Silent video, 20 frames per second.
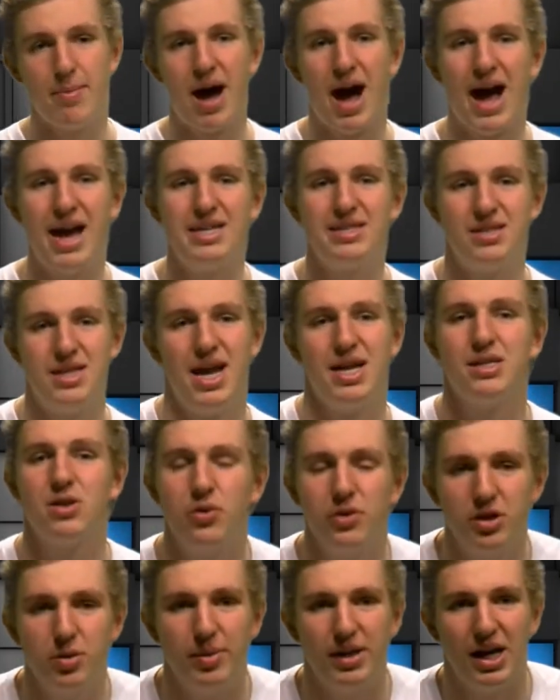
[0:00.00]
I say it's
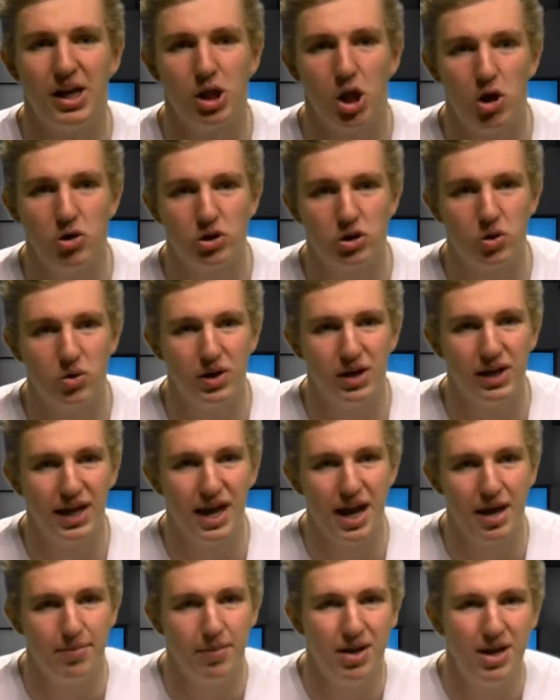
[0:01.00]
going to be a low-scoring
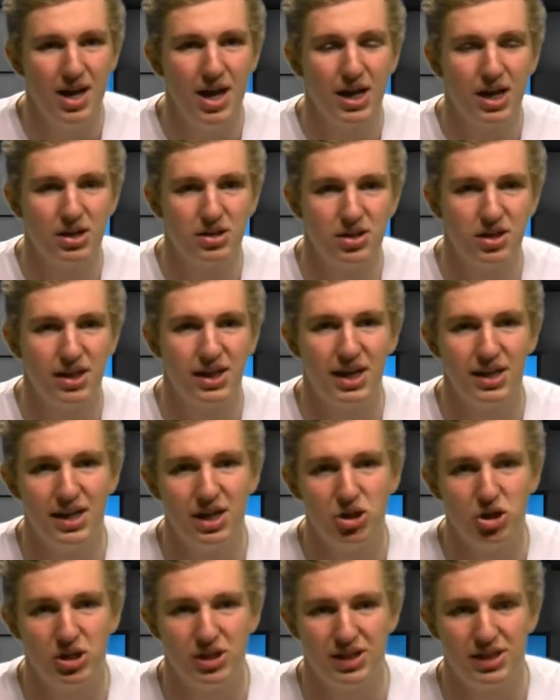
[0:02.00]
game because of the
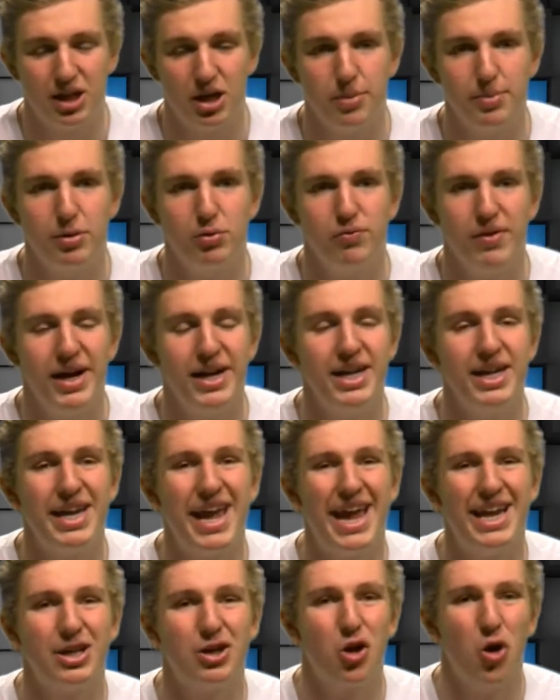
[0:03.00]
conditions. It's going to be raining
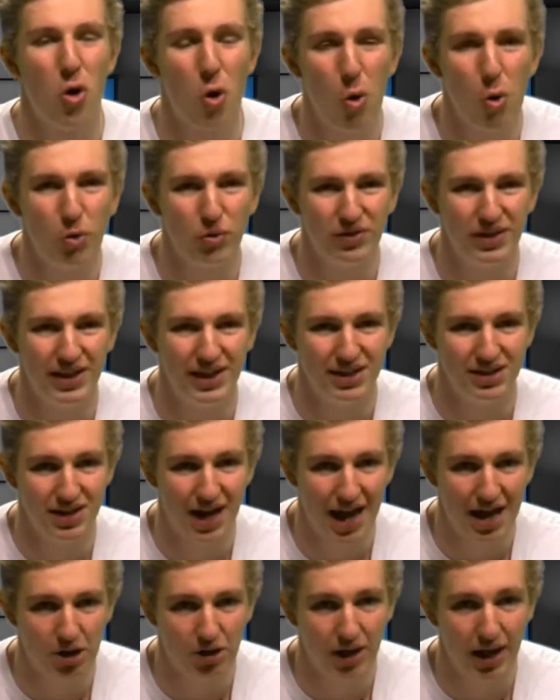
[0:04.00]
and cold the
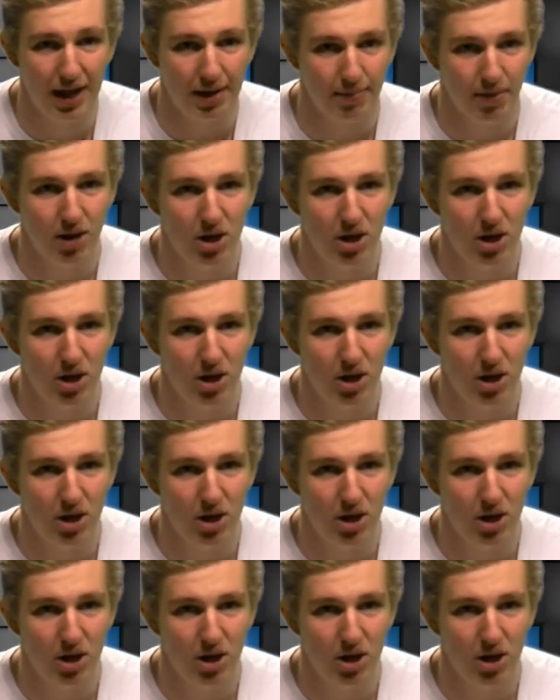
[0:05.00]
entire game.